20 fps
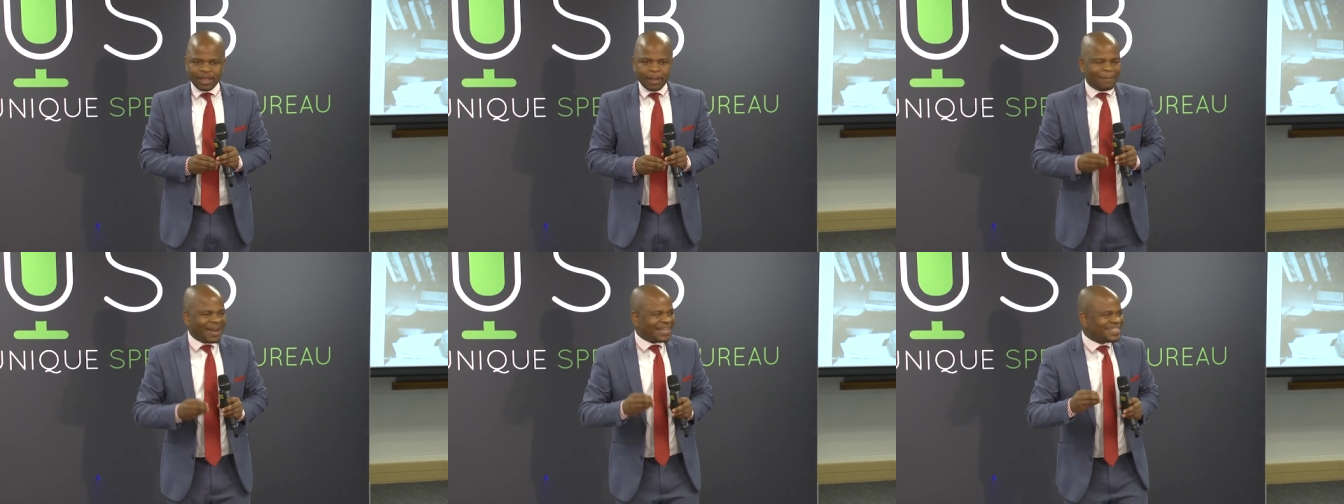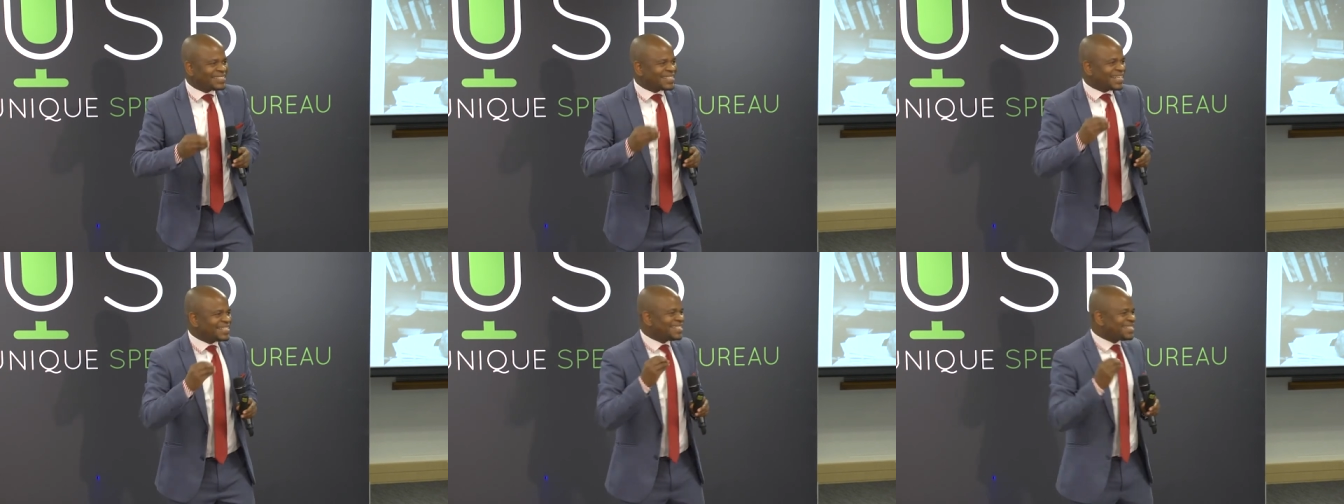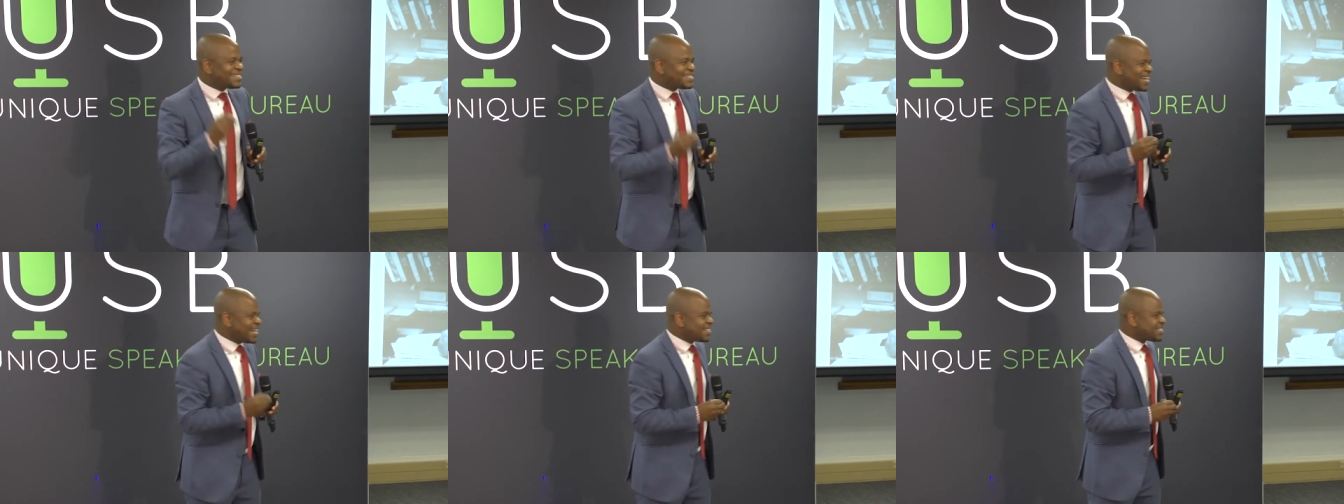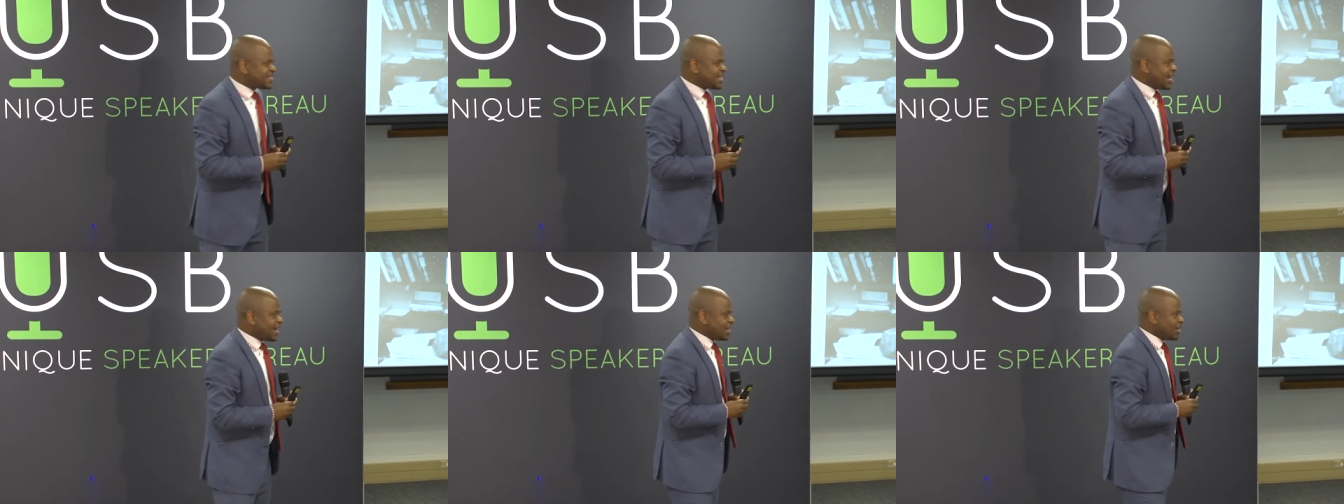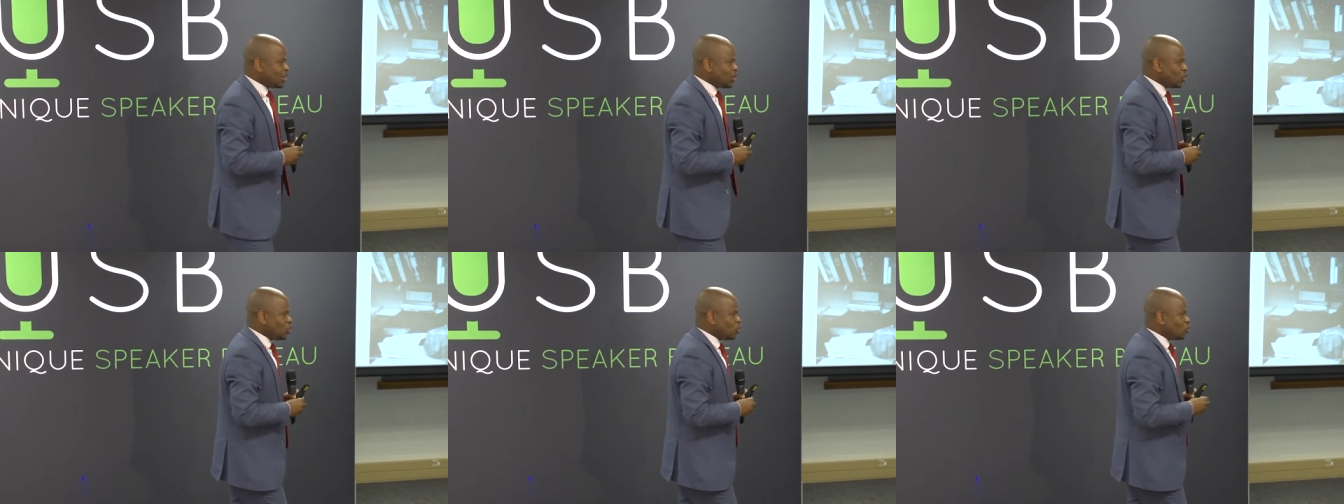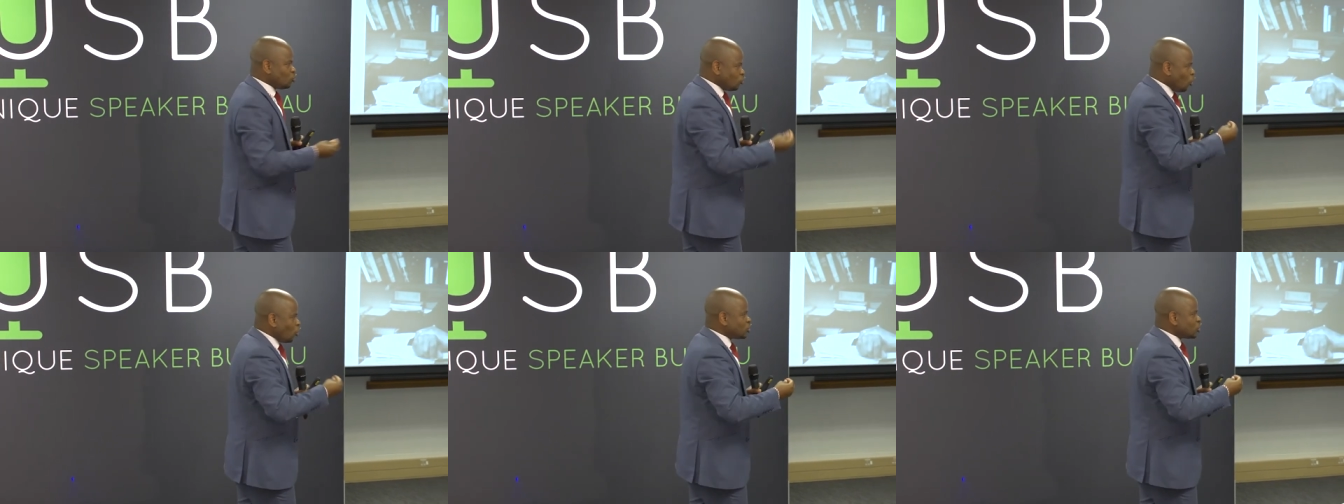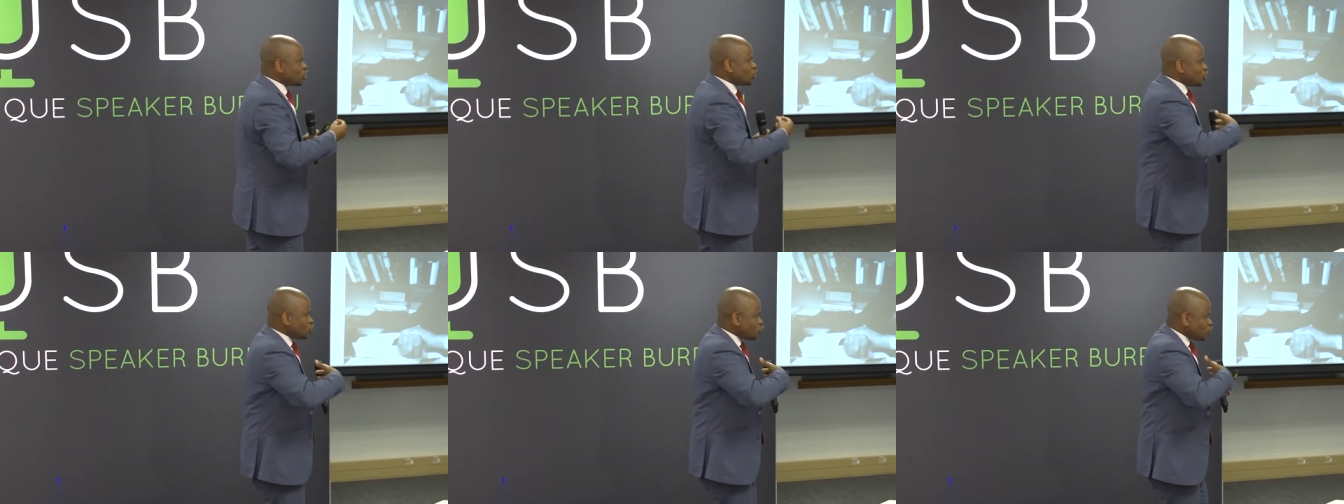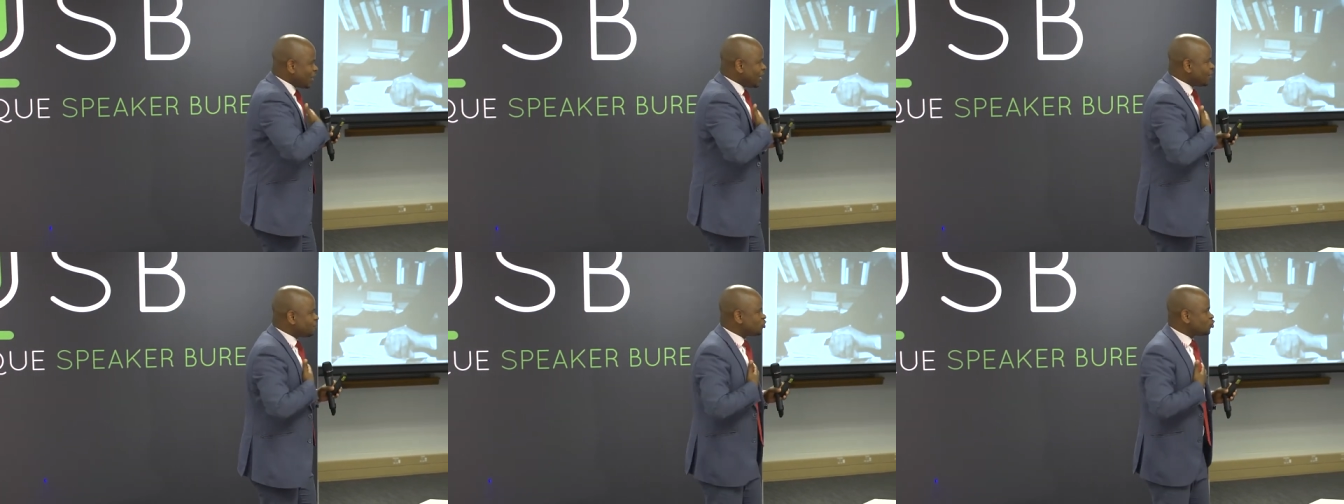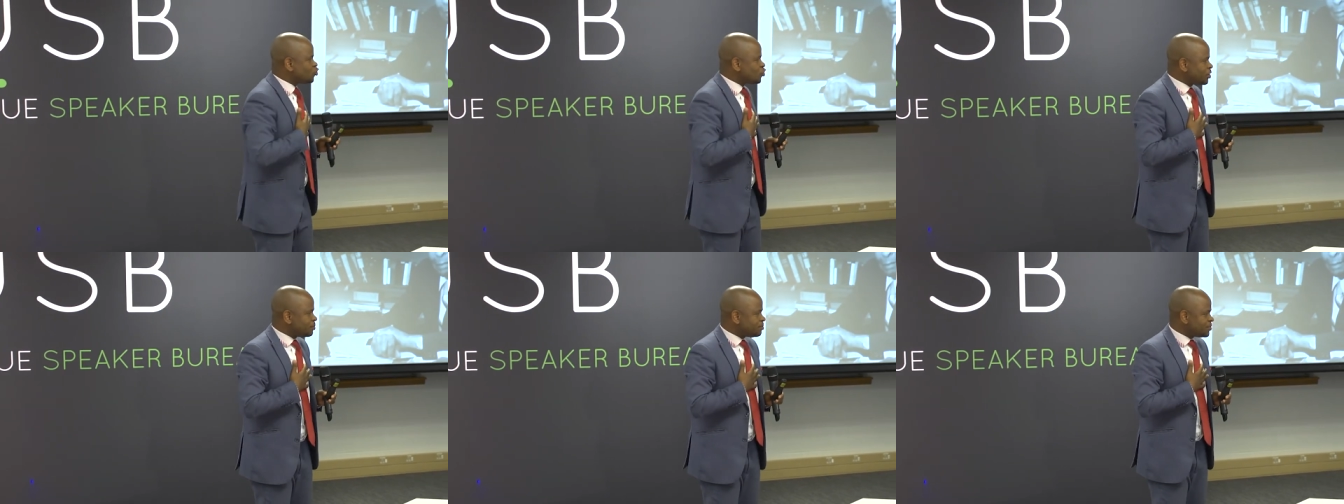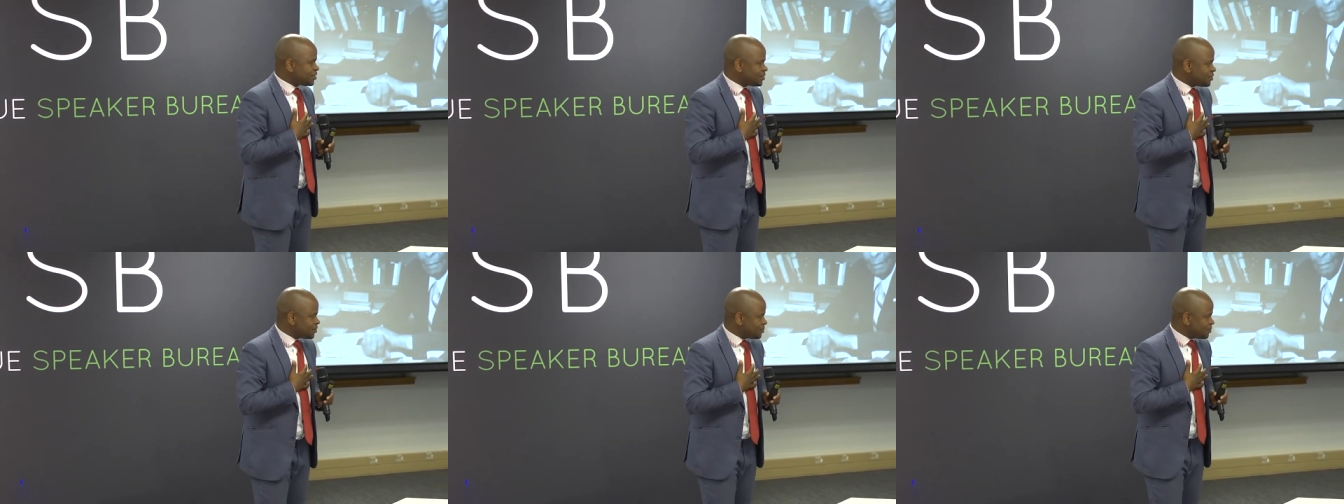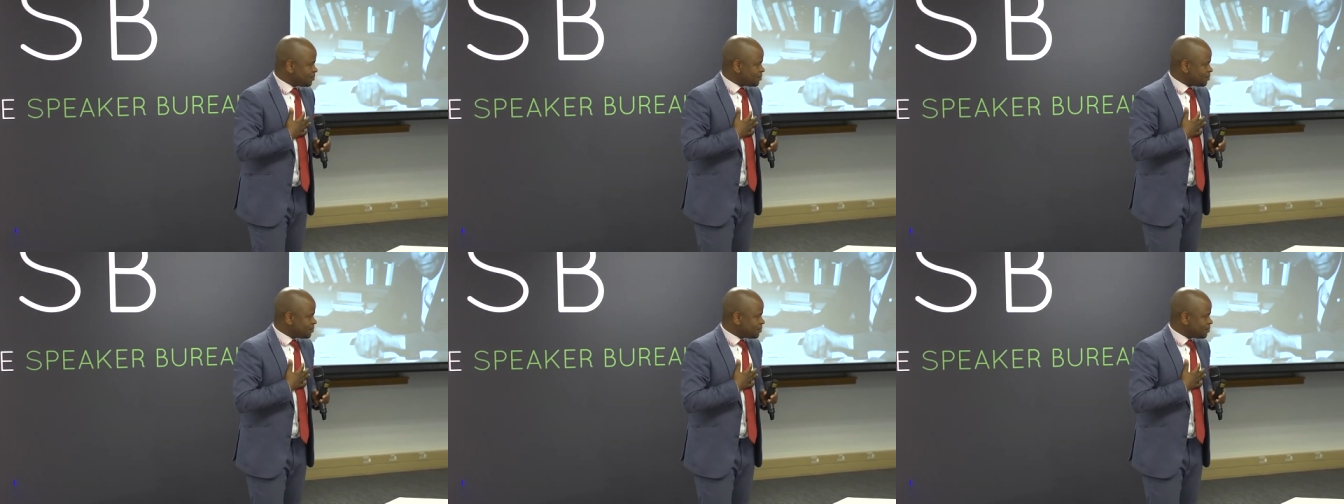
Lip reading: but it's a disaster not to have dreams.